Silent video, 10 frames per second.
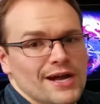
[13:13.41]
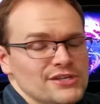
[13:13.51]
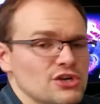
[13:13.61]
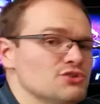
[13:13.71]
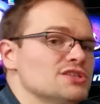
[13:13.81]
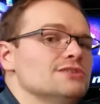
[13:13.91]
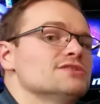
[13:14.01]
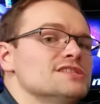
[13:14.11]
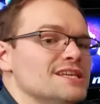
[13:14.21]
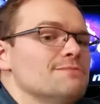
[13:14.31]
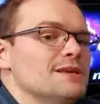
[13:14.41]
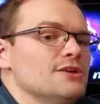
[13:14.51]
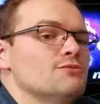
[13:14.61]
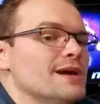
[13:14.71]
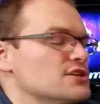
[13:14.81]
I chose to use a
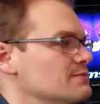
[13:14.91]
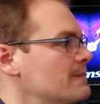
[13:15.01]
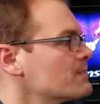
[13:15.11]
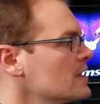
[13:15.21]
CPU measurement.